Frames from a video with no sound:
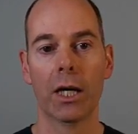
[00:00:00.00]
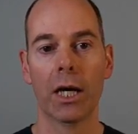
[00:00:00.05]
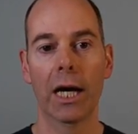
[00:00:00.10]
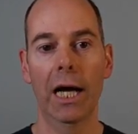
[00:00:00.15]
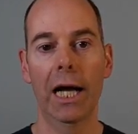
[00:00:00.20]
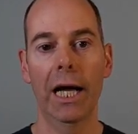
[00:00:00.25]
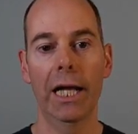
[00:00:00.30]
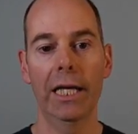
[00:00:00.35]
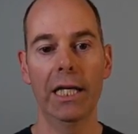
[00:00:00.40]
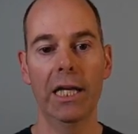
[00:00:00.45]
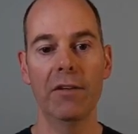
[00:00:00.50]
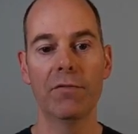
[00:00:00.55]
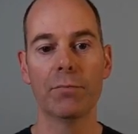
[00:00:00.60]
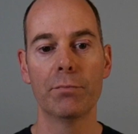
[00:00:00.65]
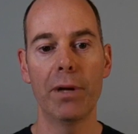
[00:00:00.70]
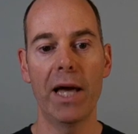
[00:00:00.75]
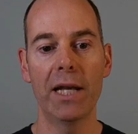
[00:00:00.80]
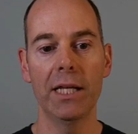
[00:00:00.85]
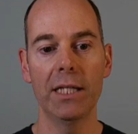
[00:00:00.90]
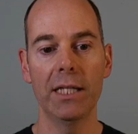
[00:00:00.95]
And even
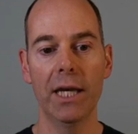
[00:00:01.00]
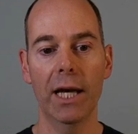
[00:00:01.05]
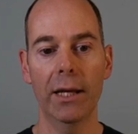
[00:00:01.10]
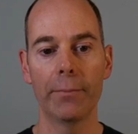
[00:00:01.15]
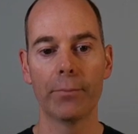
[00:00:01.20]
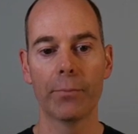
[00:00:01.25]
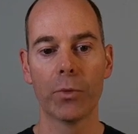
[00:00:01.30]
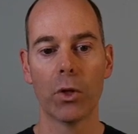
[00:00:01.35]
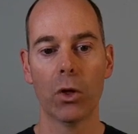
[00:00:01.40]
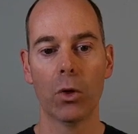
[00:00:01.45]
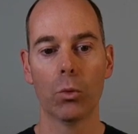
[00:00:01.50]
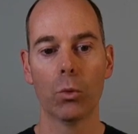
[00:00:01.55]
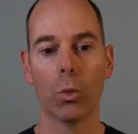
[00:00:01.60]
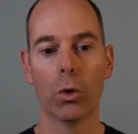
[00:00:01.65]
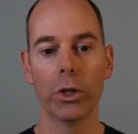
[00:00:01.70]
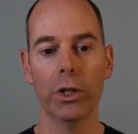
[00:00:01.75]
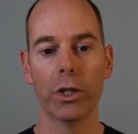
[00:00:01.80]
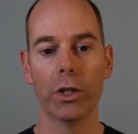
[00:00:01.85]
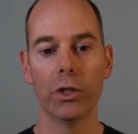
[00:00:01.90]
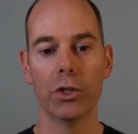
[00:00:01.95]
better yet,
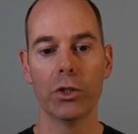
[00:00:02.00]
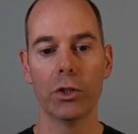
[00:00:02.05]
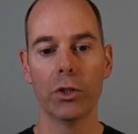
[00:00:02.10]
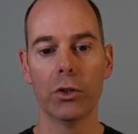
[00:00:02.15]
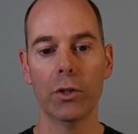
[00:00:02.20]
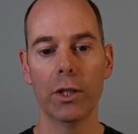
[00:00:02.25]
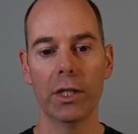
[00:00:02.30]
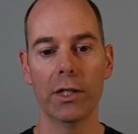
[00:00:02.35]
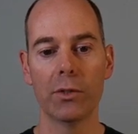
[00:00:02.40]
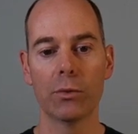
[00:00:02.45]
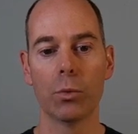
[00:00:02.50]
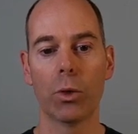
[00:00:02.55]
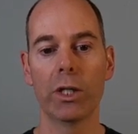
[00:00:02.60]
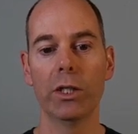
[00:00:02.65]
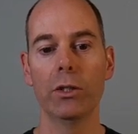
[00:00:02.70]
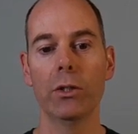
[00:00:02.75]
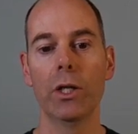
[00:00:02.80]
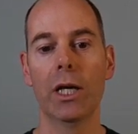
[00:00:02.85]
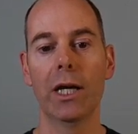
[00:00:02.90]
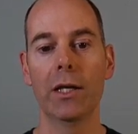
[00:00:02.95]
what you can do is when
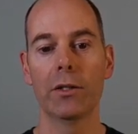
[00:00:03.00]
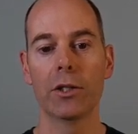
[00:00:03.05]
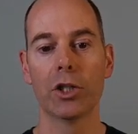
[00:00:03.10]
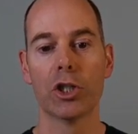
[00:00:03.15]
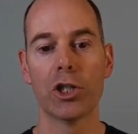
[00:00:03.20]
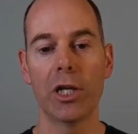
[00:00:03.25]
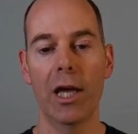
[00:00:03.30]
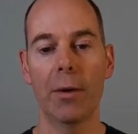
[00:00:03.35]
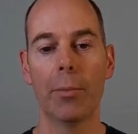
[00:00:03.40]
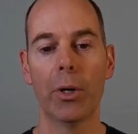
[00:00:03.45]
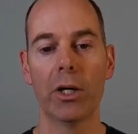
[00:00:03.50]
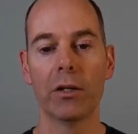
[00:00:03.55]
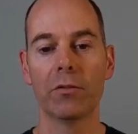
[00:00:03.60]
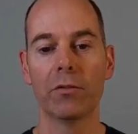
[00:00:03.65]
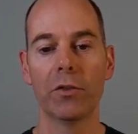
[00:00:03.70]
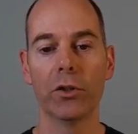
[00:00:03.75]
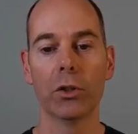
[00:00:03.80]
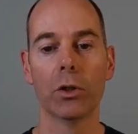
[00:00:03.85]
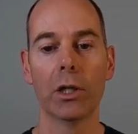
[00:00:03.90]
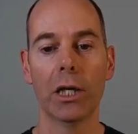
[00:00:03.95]
you hit the share button
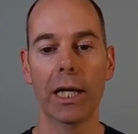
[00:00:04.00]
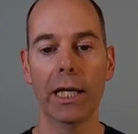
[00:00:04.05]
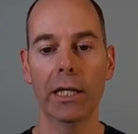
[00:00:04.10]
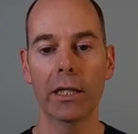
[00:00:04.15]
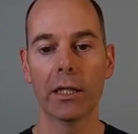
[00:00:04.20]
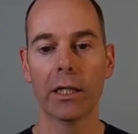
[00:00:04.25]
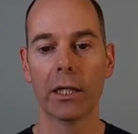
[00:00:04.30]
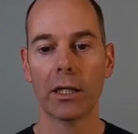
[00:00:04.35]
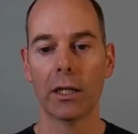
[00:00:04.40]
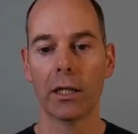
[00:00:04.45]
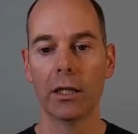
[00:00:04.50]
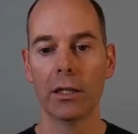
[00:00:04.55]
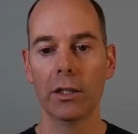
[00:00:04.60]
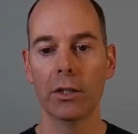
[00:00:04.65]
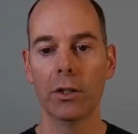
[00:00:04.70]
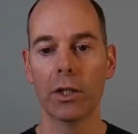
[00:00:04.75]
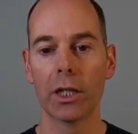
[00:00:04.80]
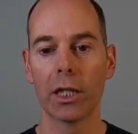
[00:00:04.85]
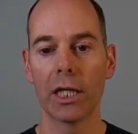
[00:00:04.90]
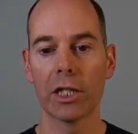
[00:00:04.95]
for your link, you
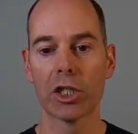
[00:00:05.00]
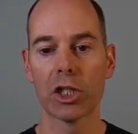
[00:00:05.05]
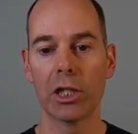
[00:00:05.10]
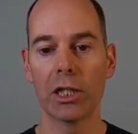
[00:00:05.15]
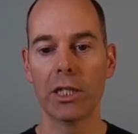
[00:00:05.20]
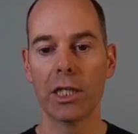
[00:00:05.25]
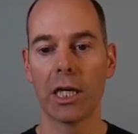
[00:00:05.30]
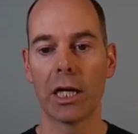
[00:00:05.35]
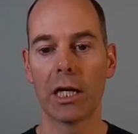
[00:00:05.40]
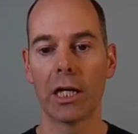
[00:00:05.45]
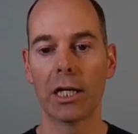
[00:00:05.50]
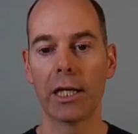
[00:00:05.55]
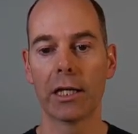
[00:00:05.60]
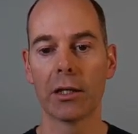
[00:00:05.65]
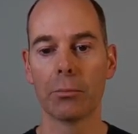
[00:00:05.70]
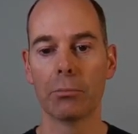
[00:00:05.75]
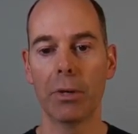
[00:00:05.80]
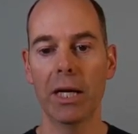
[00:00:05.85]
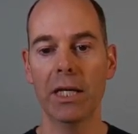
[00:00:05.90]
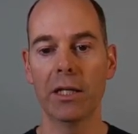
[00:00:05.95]
can actually click
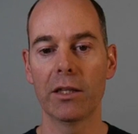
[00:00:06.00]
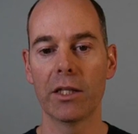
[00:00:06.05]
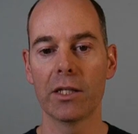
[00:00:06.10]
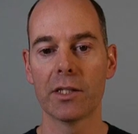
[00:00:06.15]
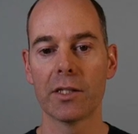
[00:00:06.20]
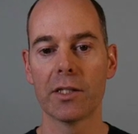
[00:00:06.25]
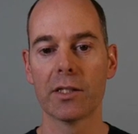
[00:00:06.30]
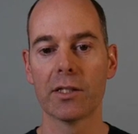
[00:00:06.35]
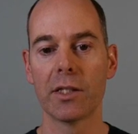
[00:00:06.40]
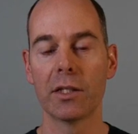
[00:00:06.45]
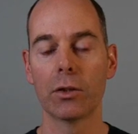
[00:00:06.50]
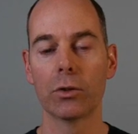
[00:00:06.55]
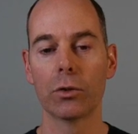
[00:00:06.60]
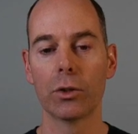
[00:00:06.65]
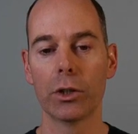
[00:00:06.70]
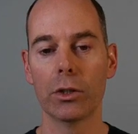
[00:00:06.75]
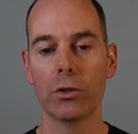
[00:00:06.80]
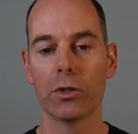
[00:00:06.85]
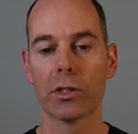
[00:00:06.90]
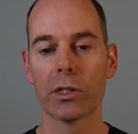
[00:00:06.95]
make this a single
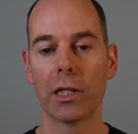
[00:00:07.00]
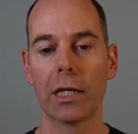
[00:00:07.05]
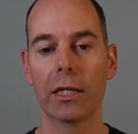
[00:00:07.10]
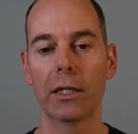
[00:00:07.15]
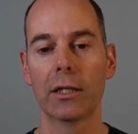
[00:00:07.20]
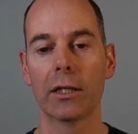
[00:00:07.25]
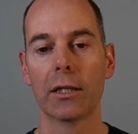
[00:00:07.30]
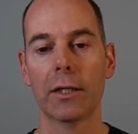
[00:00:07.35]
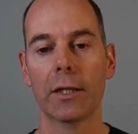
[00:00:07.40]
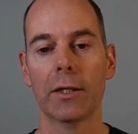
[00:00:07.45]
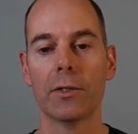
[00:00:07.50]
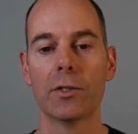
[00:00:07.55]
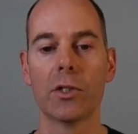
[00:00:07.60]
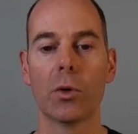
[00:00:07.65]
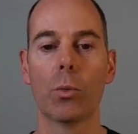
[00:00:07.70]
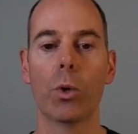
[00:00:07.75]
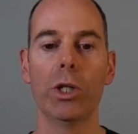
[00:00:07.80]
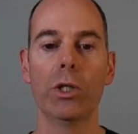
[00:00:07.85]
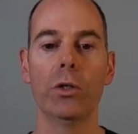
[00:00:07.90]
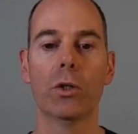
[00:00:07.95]
use link. So
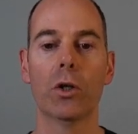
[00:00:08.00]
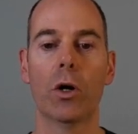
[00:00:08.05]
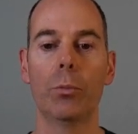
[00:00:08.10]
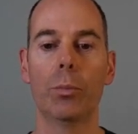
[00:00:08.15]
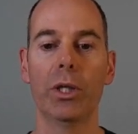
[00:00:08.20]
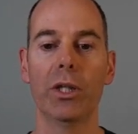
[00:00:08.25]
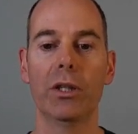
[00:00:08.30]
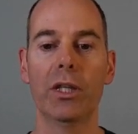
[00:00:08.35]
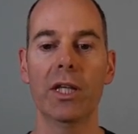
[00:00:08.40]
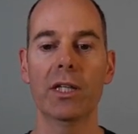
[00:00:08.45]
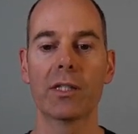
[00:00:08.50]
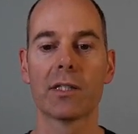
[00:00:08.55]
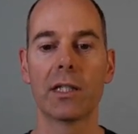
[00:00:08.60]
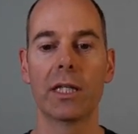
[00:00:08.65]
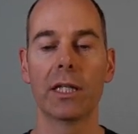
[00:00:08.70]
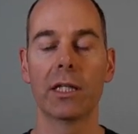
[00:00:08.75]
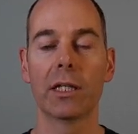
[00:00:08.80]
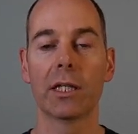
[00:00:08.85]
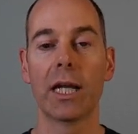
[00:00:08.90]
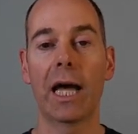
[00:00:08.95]
when you copy this
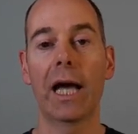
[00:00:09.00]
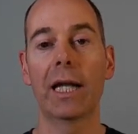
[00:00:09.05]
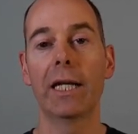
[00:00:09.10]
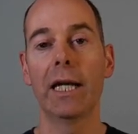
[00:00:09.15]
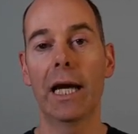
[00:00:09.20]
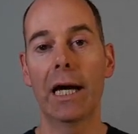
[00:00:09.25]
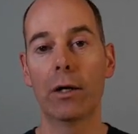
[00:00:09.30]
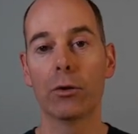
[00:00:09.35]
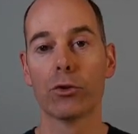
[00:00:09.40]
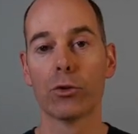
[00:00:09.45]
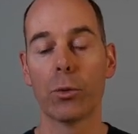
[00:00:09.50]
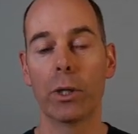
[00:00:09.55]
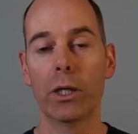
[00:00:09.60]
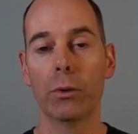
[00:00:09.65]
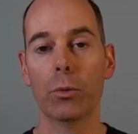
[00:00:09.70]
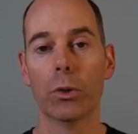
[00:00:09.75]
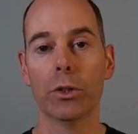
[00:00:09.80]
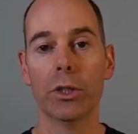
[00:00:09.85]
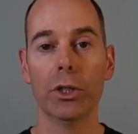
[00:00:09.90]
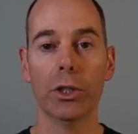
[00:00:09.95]
link and hand it out to
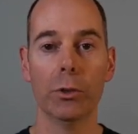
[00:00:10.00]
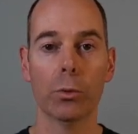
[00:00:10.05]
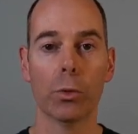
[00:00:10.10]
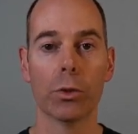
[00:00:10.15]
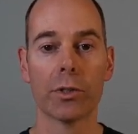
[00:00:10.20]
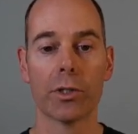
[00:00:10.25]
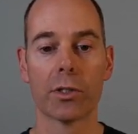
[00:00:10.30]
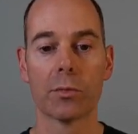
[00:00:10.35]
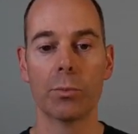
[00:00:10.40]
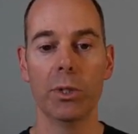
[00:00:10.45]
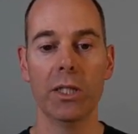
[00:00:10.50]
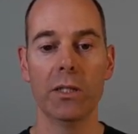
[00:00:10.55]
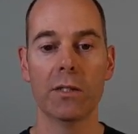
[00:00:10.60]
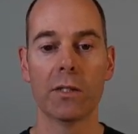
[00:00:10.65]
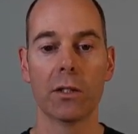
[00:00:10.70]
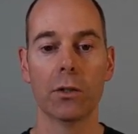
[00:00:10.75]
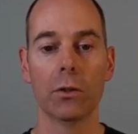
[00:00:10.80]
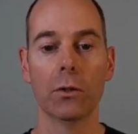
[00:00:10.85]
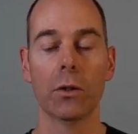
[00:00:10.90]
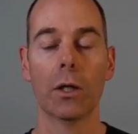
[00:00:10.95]
anyone that you want to speak
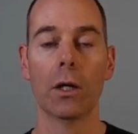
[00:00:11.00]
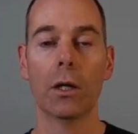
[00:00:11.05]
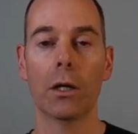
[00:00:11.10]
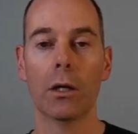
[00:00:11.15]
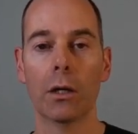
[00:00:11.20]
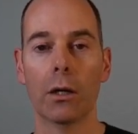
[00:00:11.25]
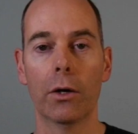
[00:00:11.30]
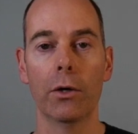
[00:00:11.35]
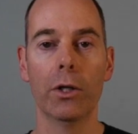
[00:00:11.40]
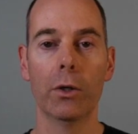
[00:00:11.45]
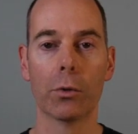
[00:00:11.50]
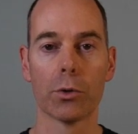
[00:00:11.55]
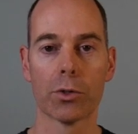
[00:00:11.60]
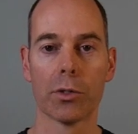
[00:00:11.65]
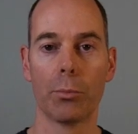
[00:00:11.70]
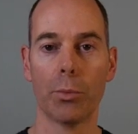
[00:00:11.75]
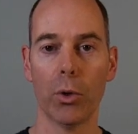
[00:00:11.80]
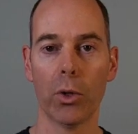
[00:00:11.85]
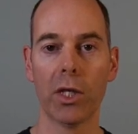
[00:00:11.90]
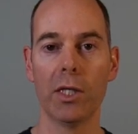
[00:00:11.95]
to, who you want to
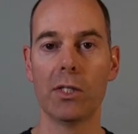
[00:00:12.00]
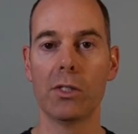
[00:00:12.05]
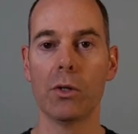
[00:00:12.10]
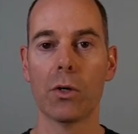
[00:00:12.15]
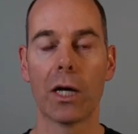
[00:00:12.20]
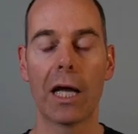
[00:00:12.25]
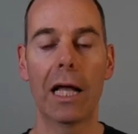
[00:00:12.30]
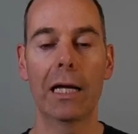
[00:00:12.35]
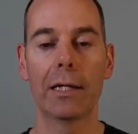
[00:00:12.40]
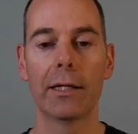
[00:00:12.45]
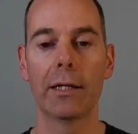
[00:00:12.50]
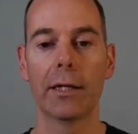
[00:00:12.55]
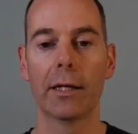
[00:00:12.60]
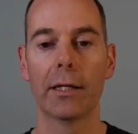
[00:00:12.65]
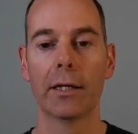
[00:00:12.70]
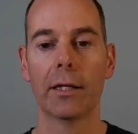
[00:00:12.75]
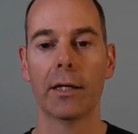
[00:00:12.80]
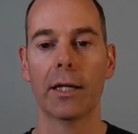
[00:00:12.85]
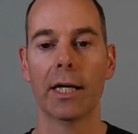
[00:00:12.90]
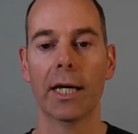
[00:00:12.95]
book into your calendar,
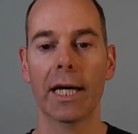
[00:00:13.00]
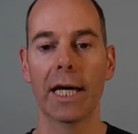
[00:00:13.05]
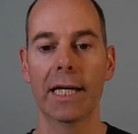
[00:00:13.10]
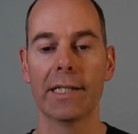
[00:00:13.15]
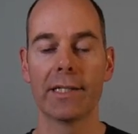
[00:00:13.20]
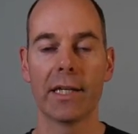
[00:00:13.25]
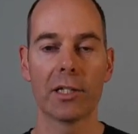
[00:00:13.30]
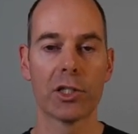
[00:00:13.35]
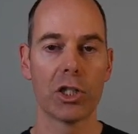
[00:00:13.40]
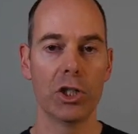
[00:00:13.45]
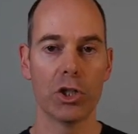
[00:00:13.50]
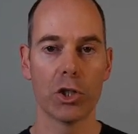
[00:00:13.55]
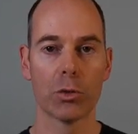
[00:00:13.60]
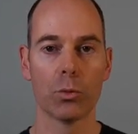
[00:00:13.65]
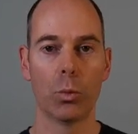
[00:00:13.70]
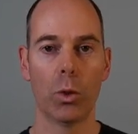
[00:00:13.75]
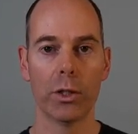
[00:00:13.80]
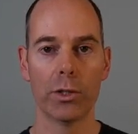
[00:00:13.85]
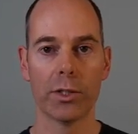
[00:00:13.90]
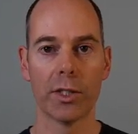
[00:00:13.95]
it's actually just
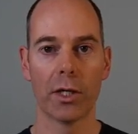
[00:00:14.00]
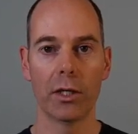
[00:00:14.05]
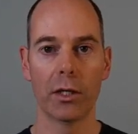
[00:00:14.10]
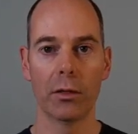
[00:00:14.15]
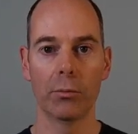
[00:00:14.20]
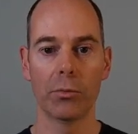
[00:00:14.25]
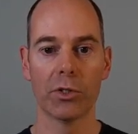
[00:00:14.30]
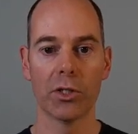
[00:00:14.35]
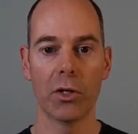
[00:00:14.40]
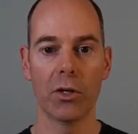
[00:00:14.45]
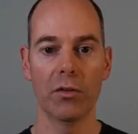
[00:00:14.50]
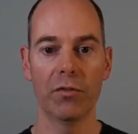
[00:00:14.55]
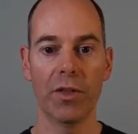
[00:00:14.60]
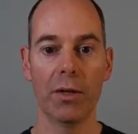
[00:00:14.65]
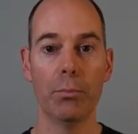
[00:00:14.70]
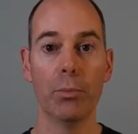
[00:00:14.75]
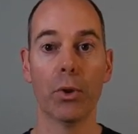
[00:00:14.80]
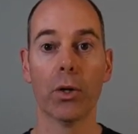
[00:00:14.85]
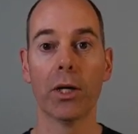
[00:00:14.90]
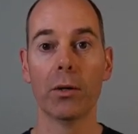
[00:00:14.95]
one time. So if they
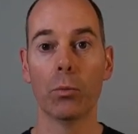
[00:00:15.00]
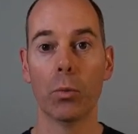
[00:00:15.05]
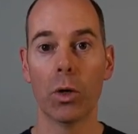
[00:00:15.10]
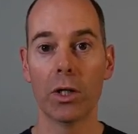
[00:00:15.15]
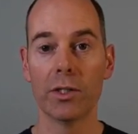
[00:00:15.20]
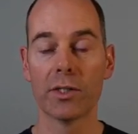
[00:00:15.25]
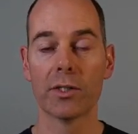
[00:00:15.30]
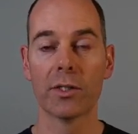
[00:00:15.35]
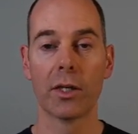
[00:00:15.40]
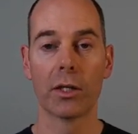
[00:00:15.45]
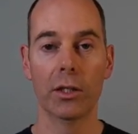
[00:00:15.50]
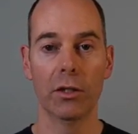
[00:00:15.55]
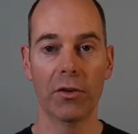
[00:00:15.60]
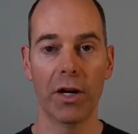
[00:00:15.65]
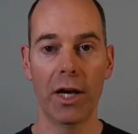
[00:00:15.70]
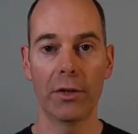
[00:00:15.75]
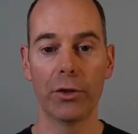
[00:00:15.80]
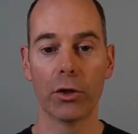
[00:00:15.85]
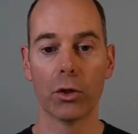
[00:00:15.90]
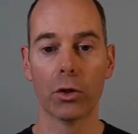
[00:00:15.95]
book in once, you've
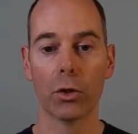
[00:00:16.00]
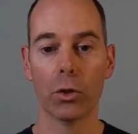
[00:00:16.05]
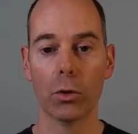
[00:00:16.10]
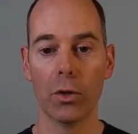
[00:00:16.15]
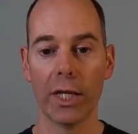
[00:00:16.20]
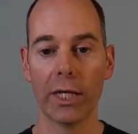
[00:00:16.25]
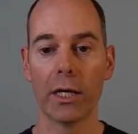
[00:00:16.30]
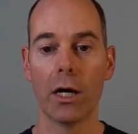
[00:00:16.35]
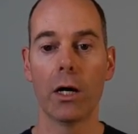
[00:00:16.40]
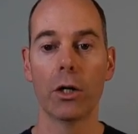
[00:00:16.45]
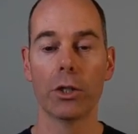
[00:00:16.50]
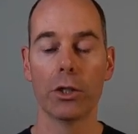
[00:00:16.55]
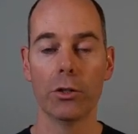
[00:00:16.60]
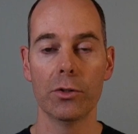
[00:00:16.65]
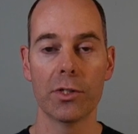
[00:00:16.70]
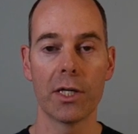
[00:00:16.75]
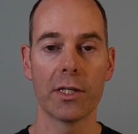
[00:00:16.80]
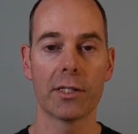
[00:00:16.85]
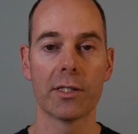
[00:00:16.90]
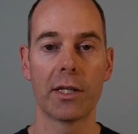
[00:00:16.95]
had the call, they can't use
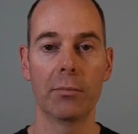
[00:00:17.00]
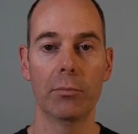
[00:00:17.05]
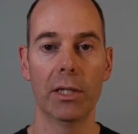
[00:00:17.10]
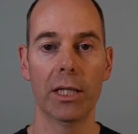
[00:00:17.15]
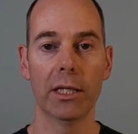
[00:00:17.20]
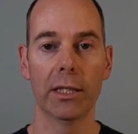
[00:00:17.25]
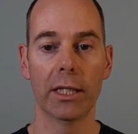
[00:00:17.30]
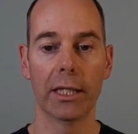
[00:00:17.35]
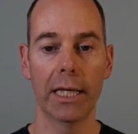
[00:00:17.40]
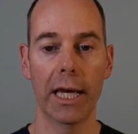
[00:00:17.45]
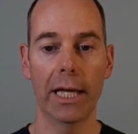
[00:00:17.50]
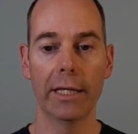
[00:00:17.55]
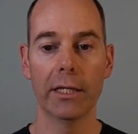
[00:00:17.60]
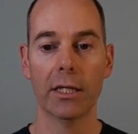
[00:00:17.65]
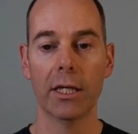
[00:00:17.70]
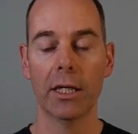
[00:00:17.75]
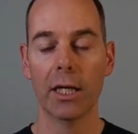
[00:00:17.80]
that same link again.